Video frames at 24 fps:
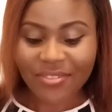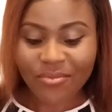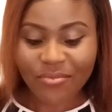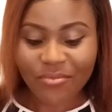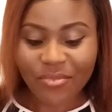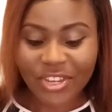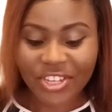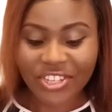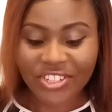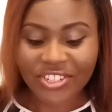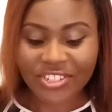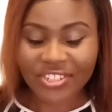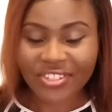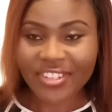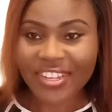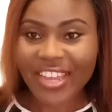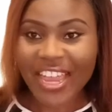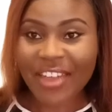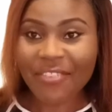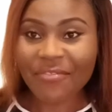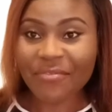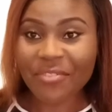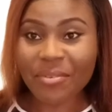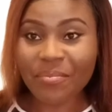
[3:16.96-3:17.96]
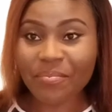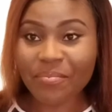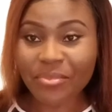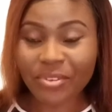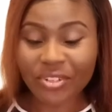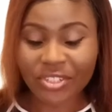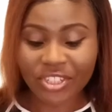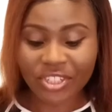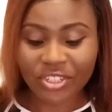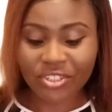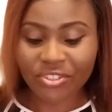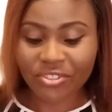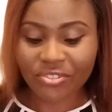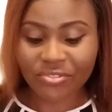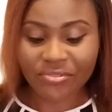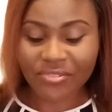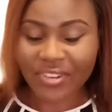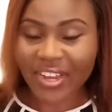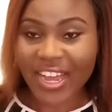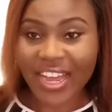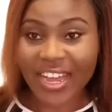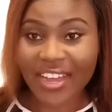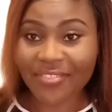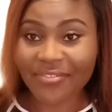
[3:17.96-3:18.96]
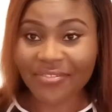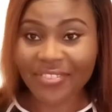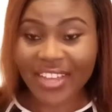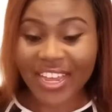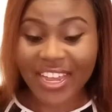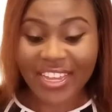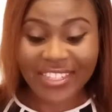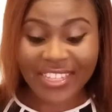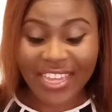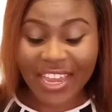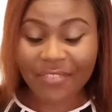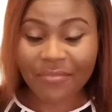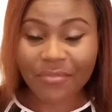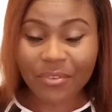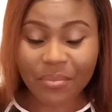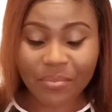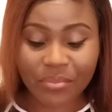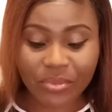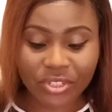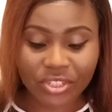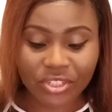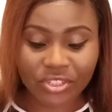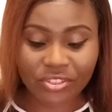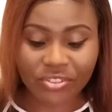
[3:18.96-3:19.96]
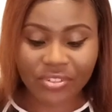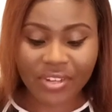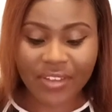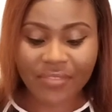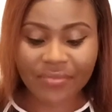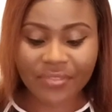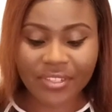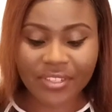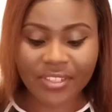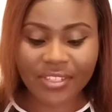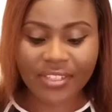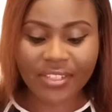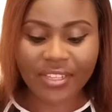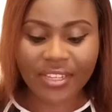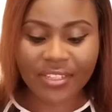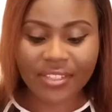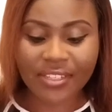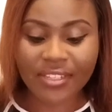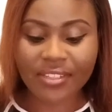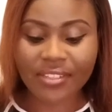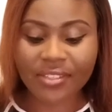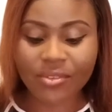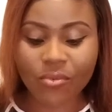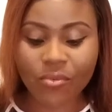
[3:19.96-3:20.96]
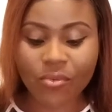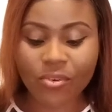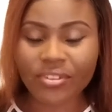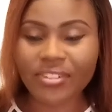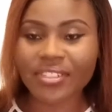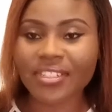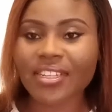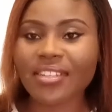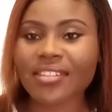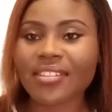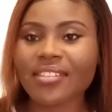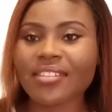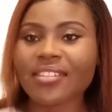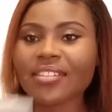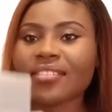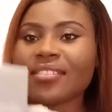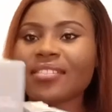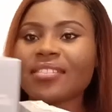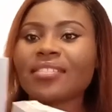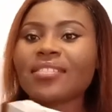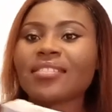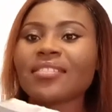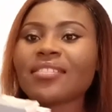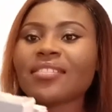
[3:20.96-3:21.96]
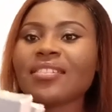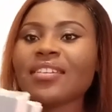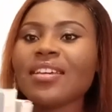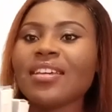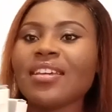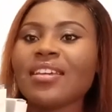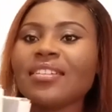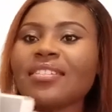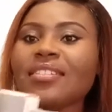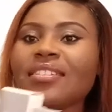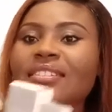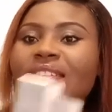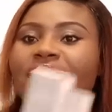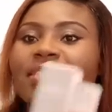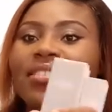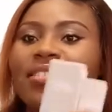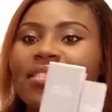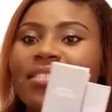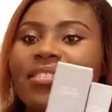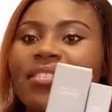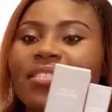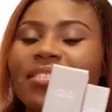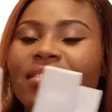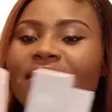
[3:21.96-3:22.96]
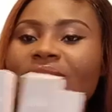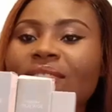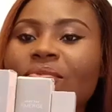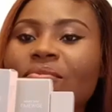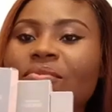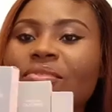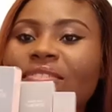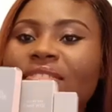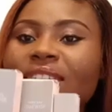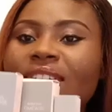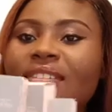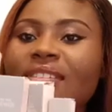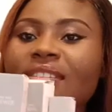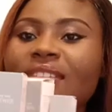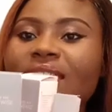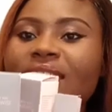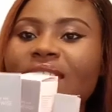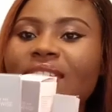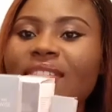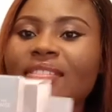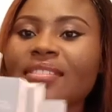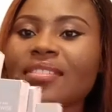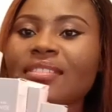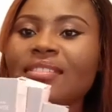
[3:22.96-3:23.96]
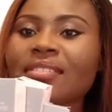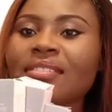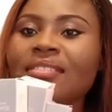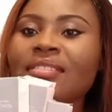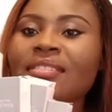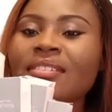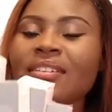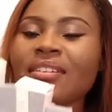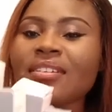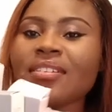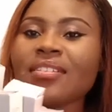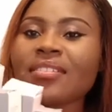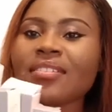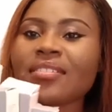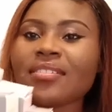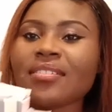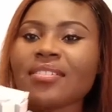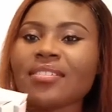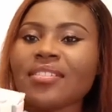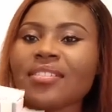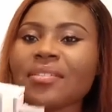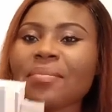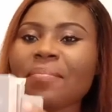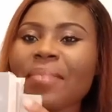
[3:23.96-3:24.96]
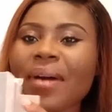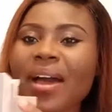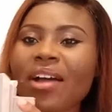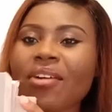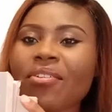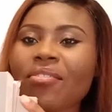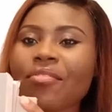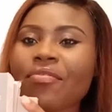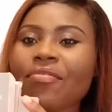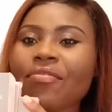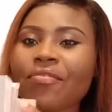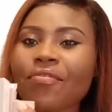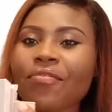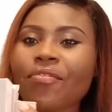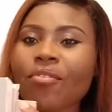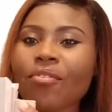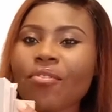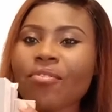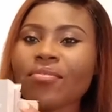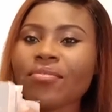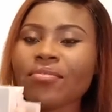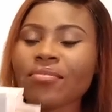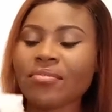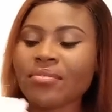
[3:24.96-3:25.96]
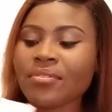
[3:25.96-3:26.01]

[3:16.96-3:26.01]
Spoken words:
which everybody should have, guys. Everybody should have this set. It's the Wonder Set. This is it. The Wonder Set. It's a pack of four.